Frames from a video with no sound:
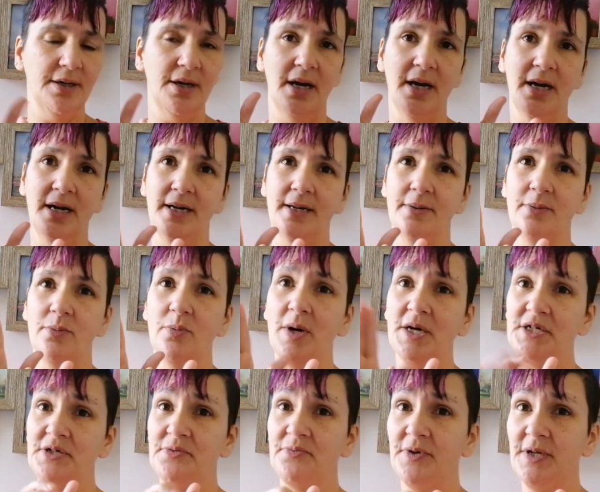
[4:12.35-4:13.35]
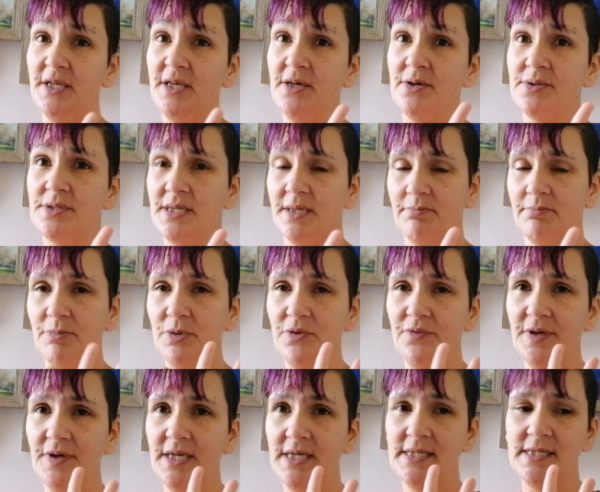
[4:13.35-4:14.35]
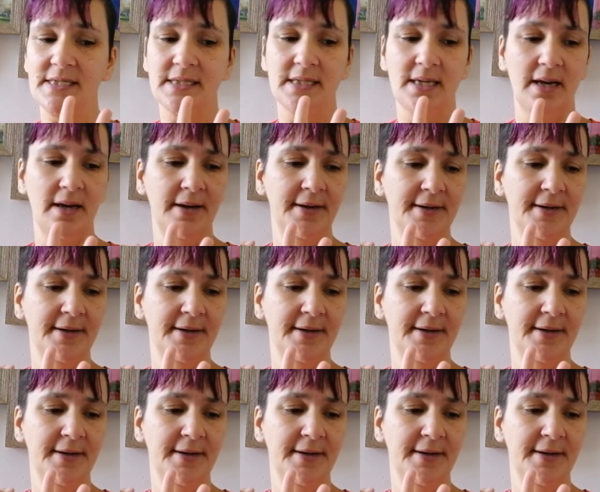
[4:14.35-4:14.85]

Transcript: watch videos and movies